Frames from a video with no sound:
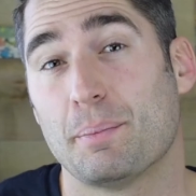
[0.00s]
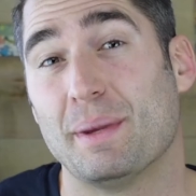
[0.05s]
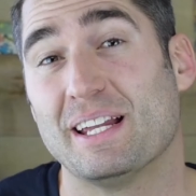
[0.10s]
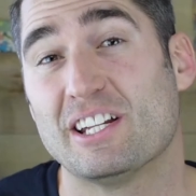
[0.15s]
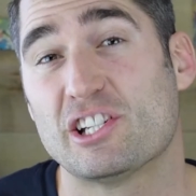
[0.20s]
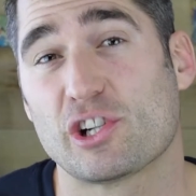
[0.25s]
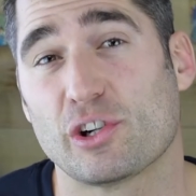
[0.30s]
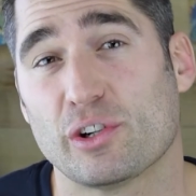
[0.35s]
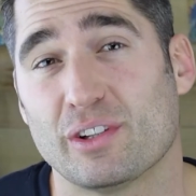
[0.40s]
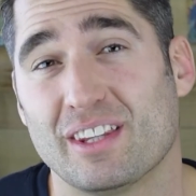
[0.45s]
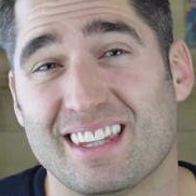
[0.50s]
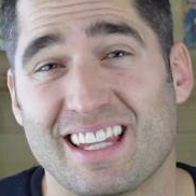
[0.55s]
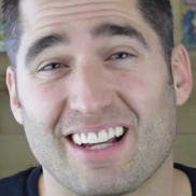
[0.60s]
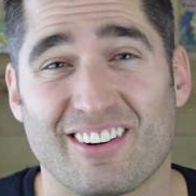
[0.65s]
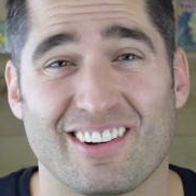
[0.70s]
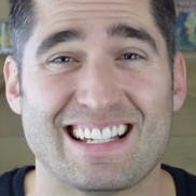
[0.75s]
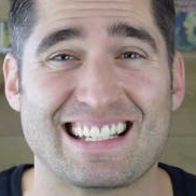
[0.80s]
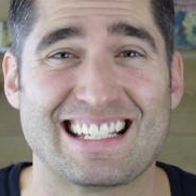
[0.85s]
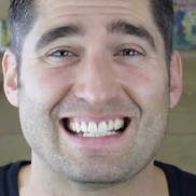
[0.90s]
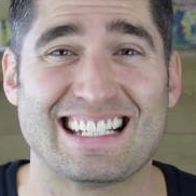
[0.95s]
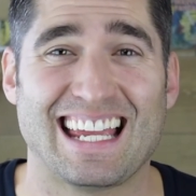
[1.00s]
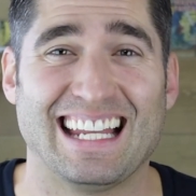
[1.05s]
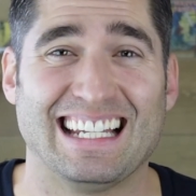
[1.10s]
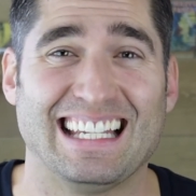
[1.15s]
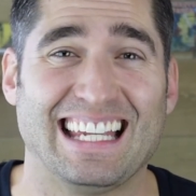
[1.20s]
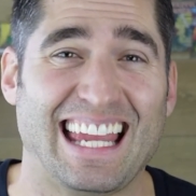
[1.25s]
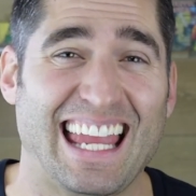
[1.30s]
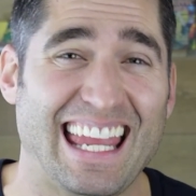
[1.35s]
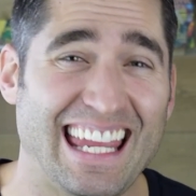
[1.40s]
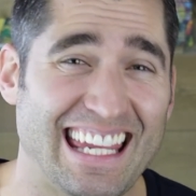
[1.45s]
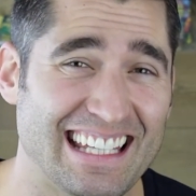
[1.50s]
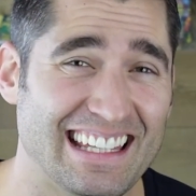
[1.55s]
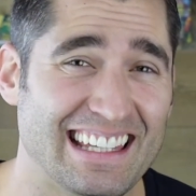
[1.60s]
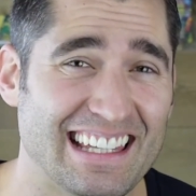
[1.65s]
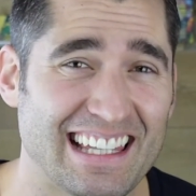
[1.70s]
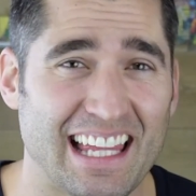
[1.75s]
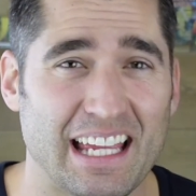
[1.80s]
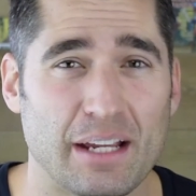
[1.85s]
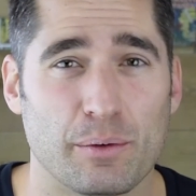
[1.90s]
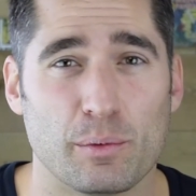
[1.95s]
make sure that there isn't any
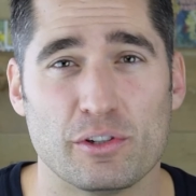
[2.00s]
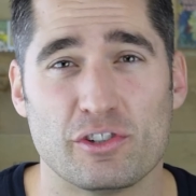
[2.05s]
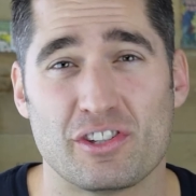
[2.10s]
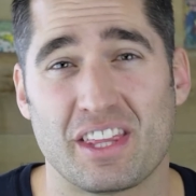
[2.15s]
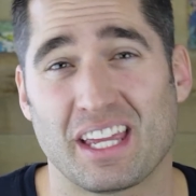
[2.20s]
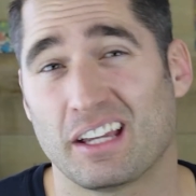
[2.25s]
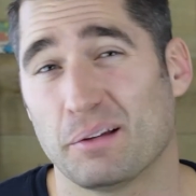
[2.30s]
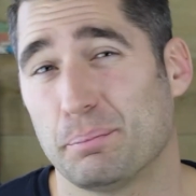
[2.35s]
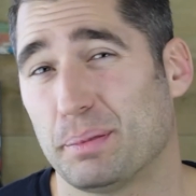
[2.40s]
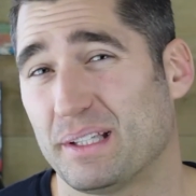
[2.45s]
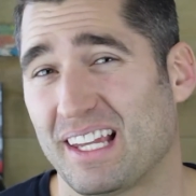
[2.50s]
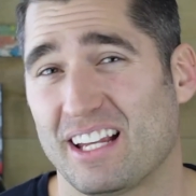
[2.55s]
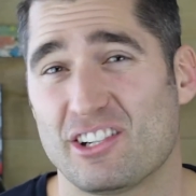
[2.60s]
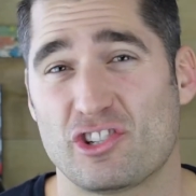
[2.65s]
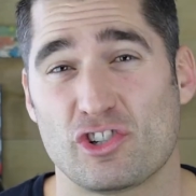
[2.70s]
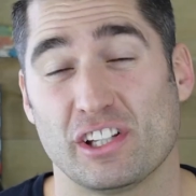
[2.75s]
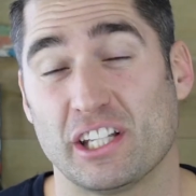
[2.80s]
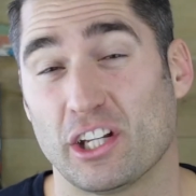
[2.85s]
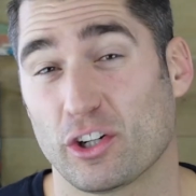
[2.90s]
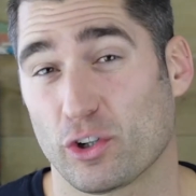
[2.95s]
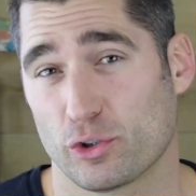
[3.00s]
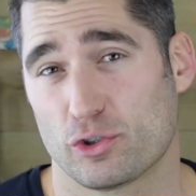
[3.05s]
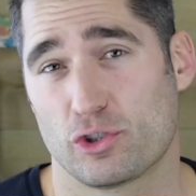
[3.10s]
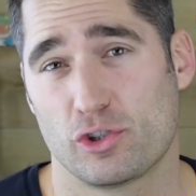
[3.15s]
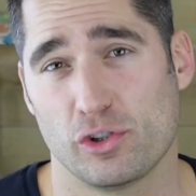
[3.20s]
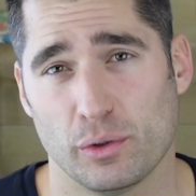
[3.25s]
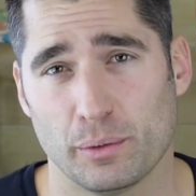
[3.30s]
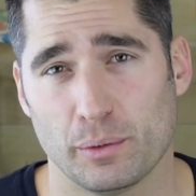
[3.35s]
hidden language that could potentially hurt you.